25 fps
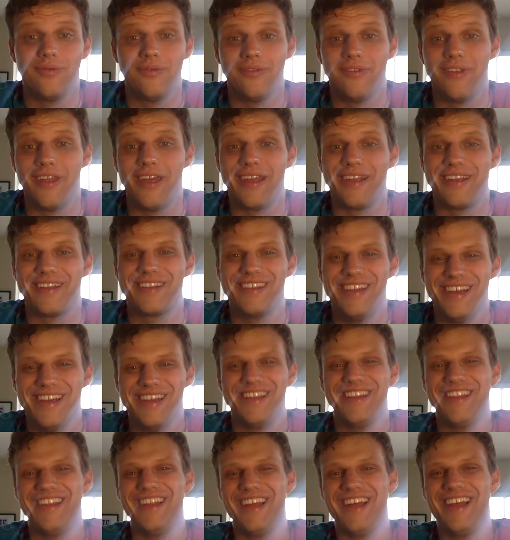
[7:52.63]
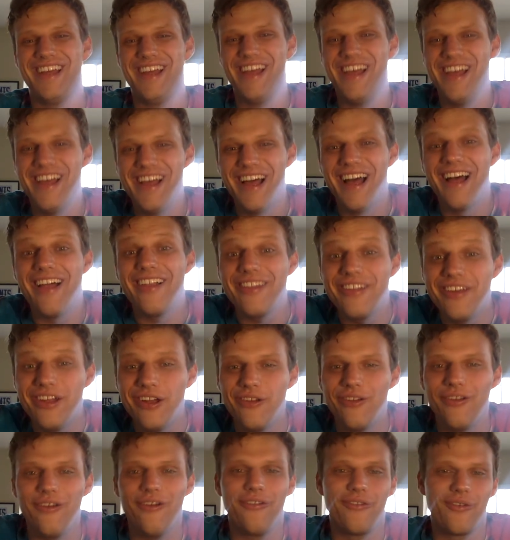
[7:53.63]
like a
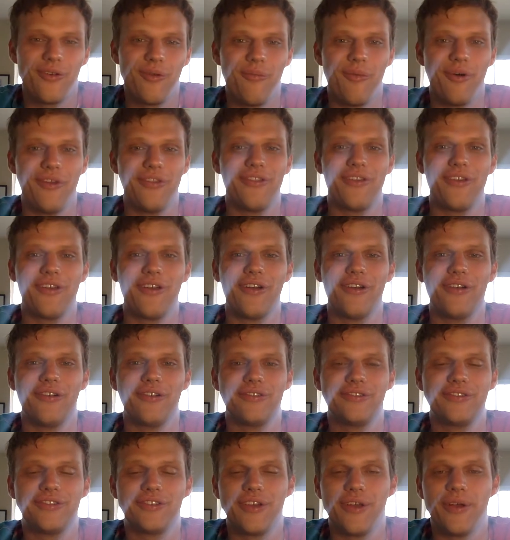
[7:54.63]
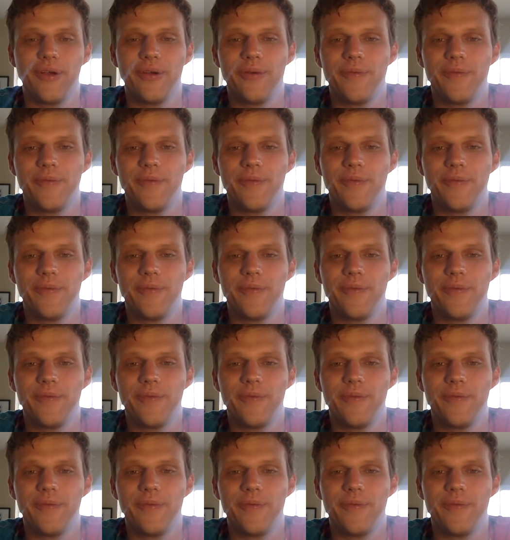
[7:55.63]
little over a month ago. So